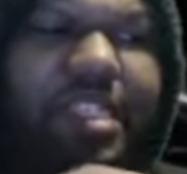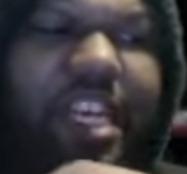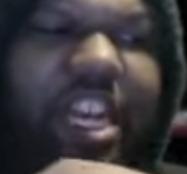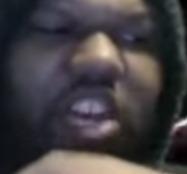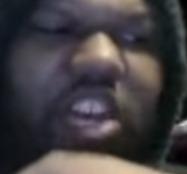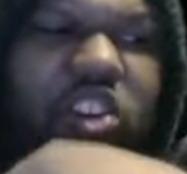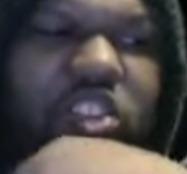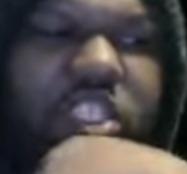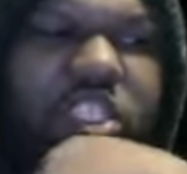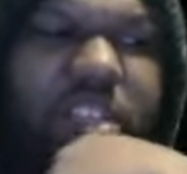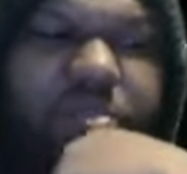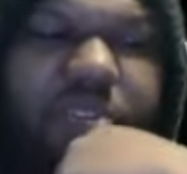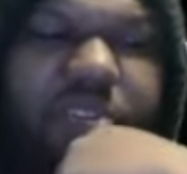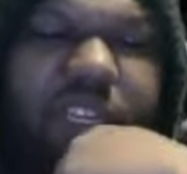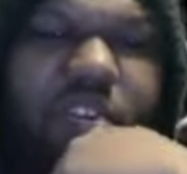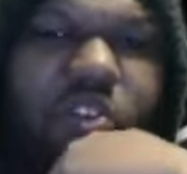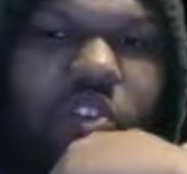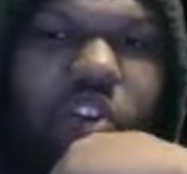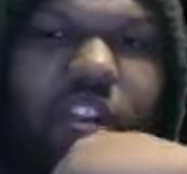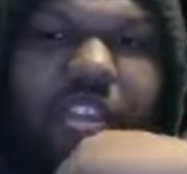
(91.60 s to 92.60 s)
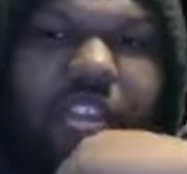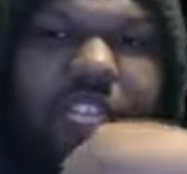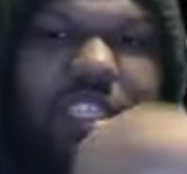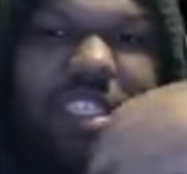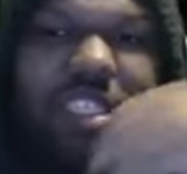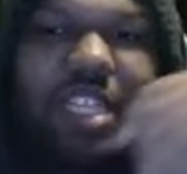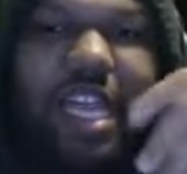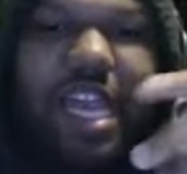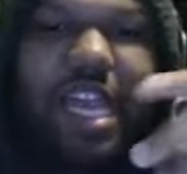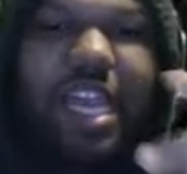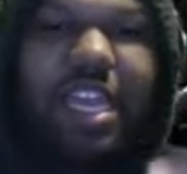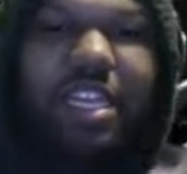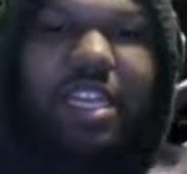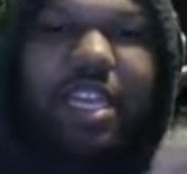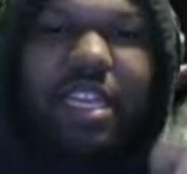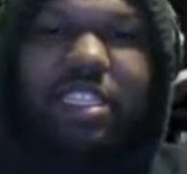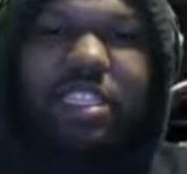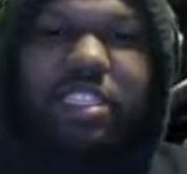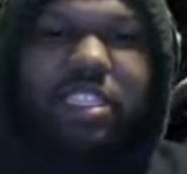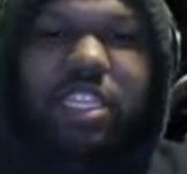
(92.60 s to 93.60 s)
city or something, or are they just like
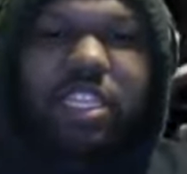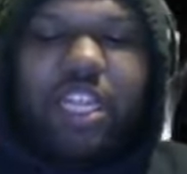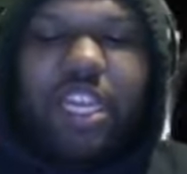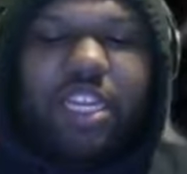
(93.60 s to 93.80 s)
they just